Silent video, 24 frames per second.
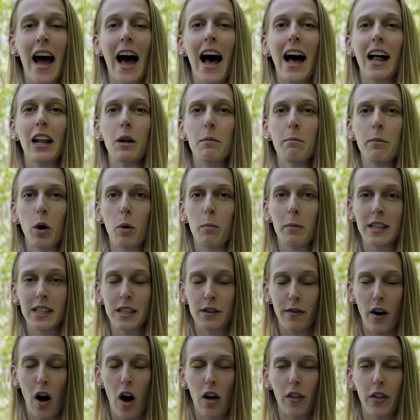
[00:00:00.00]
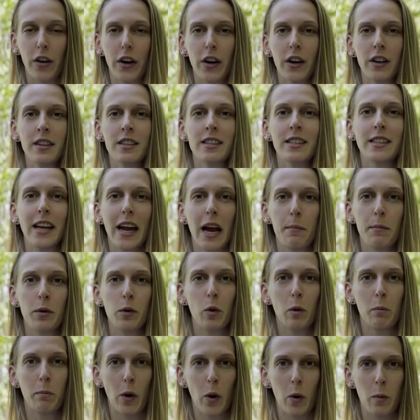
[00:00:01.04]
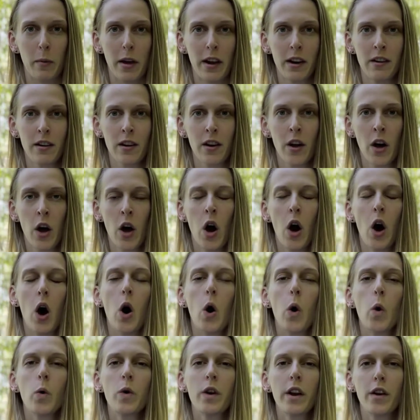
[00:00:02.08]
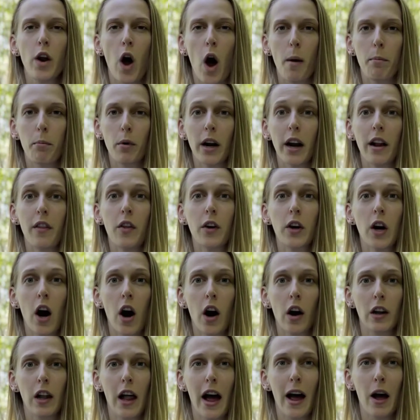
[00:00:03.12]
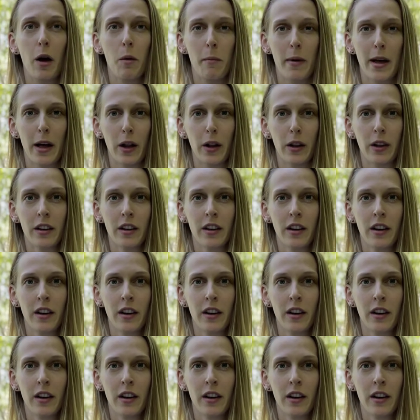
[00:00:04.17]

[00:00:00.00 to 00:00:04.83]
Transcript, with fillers: Alan Bowman's father, Samuel Bowman, owned and operated the Carlisle Mill,